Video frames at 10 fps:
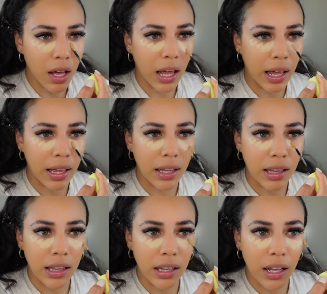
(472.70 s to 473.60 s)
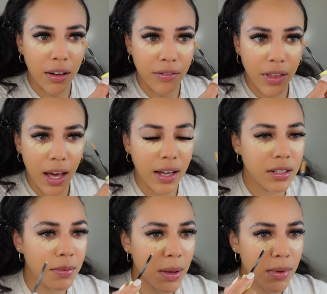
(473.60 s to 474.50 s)
I love
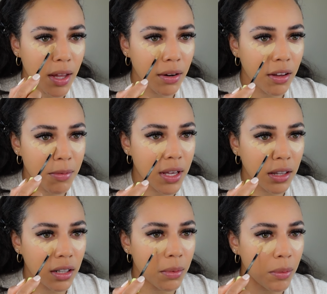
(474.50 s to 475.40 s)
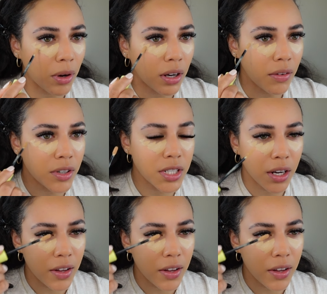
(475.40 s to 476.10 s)
that. Maybe that'll give me a little bit more coverage here.